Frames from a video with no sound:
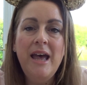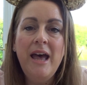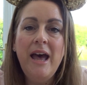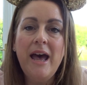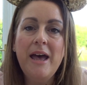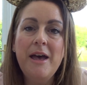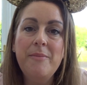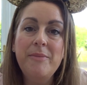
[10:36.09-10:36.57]

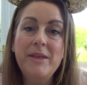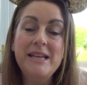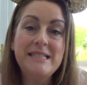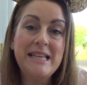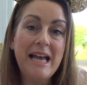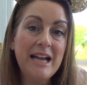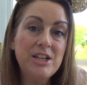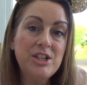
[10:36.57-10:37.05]
It's
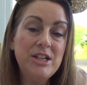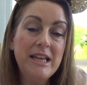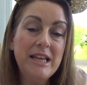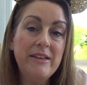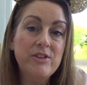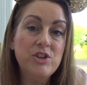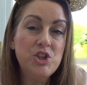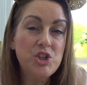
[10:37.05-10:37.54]
actually
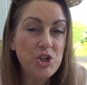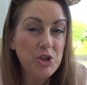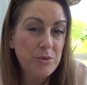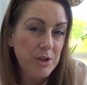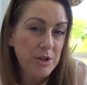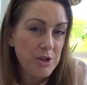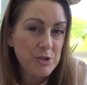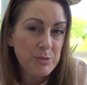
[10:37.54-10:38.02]
in the
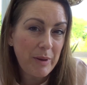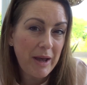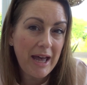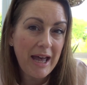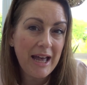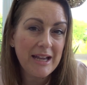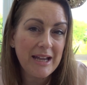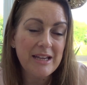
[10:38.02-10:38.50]
Studios
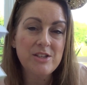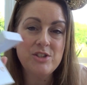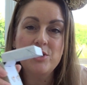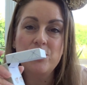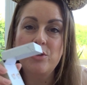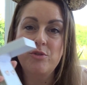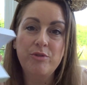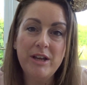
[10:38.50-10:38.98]
Park, so
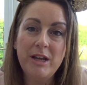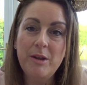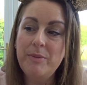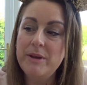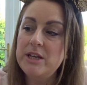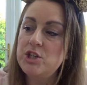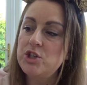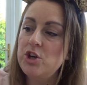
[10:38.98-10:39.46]
the really
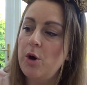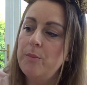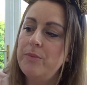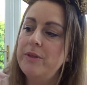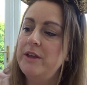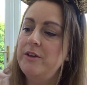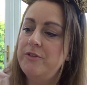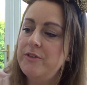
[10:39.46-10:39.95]
big shop
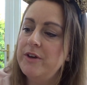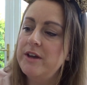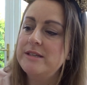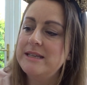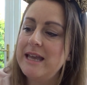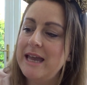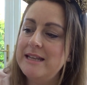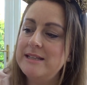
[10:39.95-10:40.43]
that you
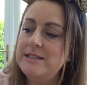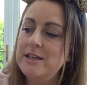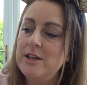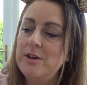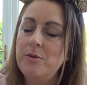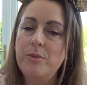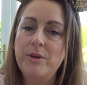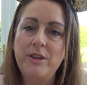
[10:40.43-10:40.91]
first get
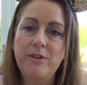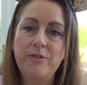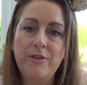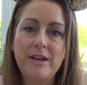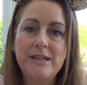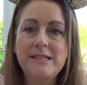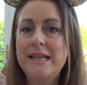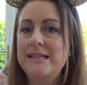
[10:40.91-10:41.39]
to when you
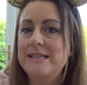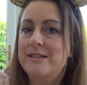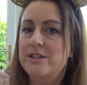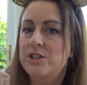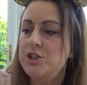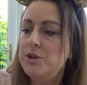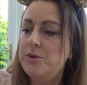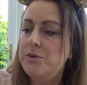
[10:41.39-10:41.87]
first enter the
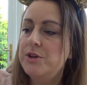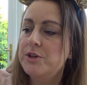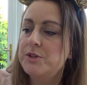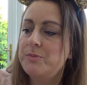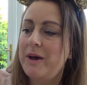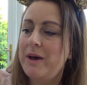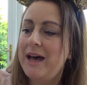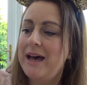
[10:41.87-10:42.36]
Studios
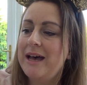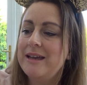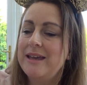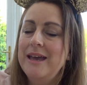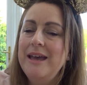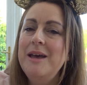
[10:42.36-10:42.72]
Park.